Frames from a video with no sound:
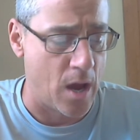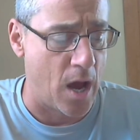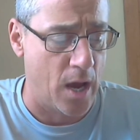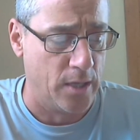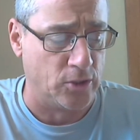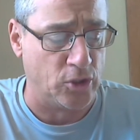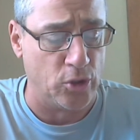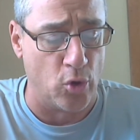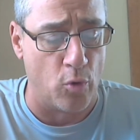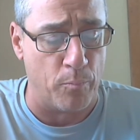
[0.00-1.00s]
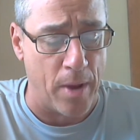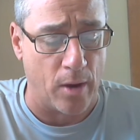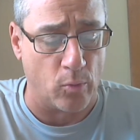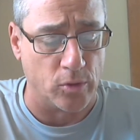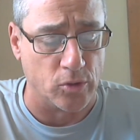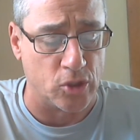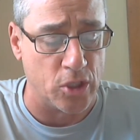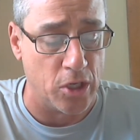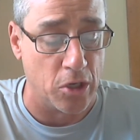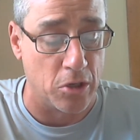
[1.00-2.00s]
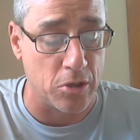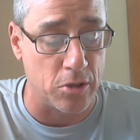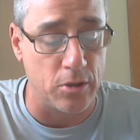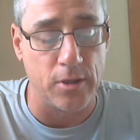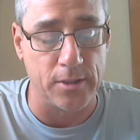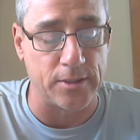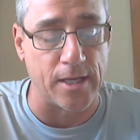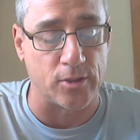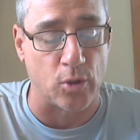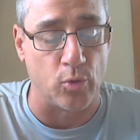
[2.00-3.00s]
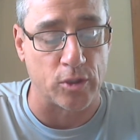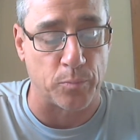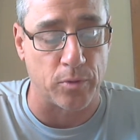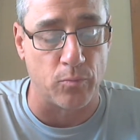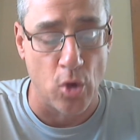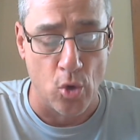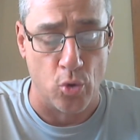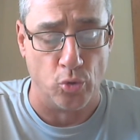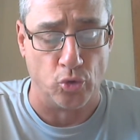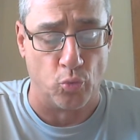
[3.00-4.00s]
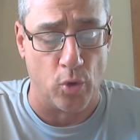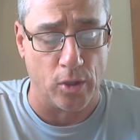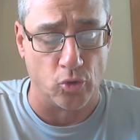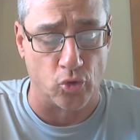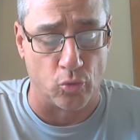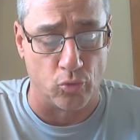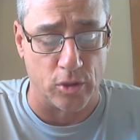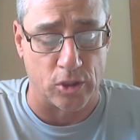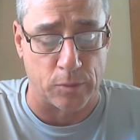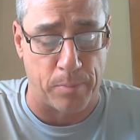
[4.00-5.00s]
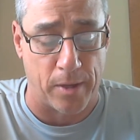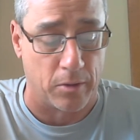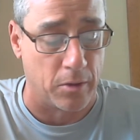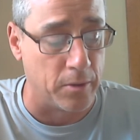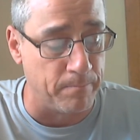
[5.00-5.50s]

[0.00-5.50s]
I see no penguins here, Santa whispered, whose wings only sputter.